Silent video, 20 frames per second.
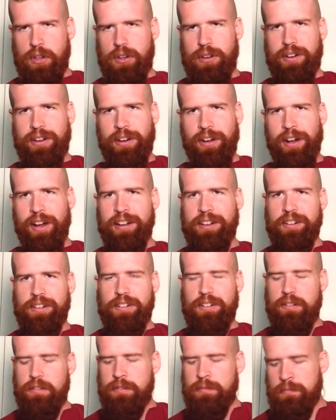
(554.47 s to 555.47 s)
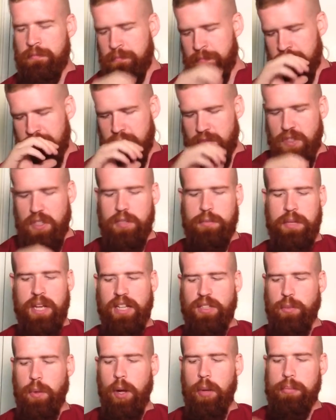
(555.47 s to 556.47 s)
not, excuse me,
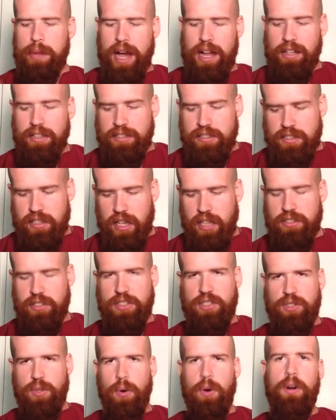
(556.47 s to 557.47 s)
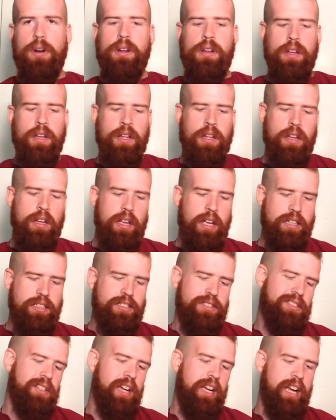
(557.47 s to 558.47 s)
as well balanced as a sword.
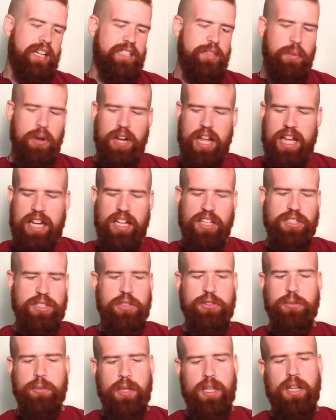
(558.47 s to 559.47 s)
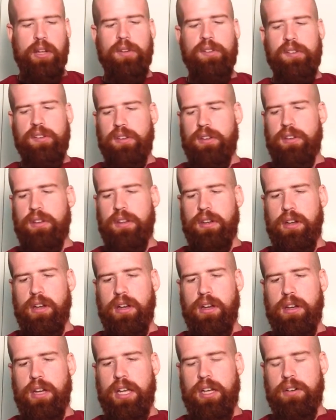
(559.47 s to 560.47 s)
It's, I guess, about 8 inches from the hilt,
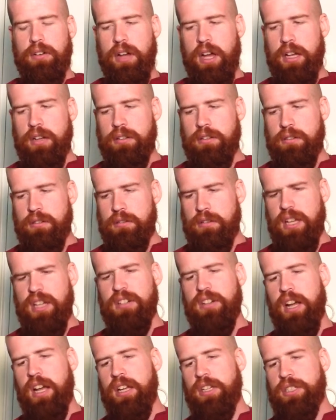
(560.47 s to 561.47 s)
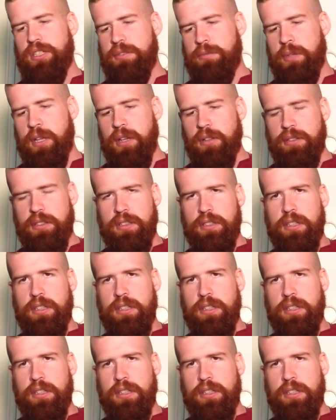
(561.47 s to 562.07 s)
8 or 9 inches from the hilt.